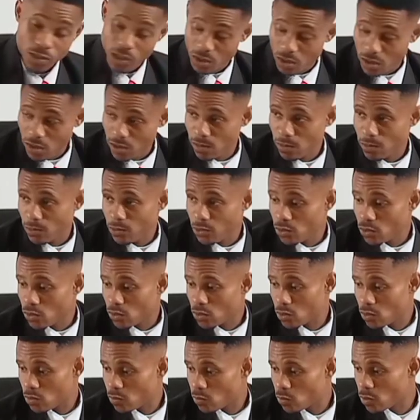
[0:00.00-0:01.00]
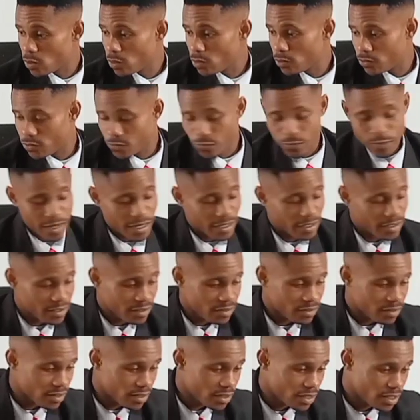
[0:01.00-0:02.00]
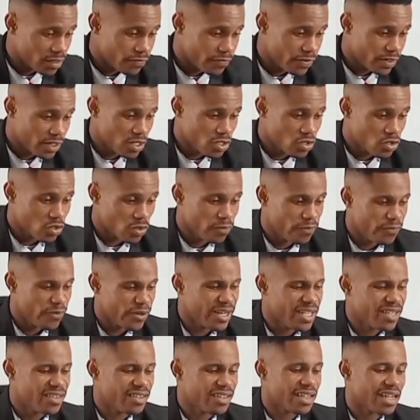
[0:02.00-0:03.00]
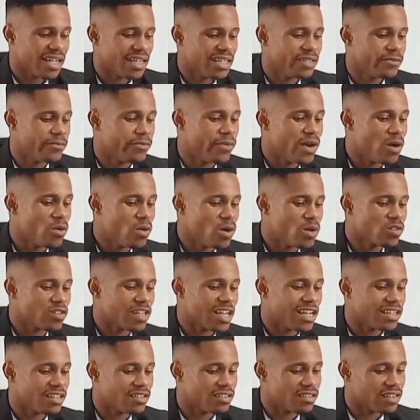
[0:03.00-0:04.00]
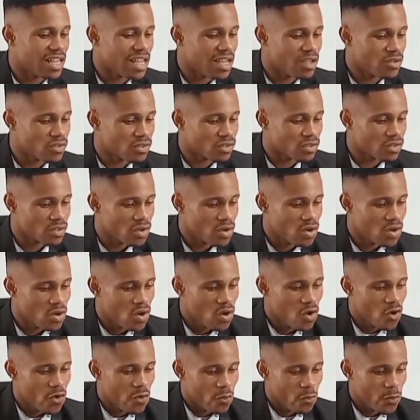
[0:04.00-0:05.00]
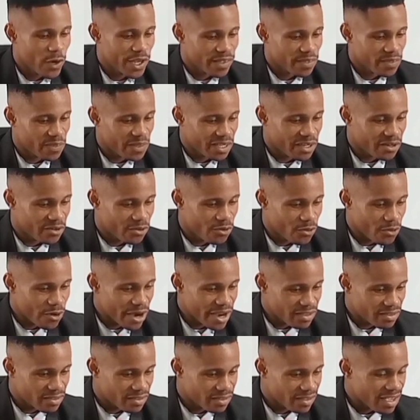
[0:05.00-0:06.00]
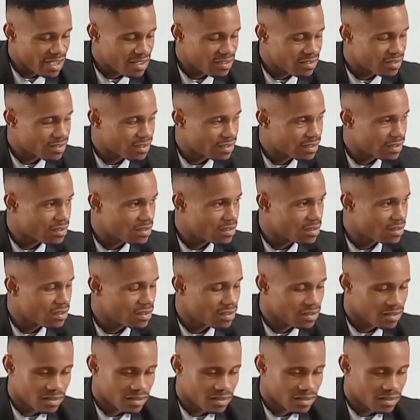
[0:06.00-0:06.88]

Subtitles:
you could want to write this definition. Phonetically, vowels are the sounds with the greatest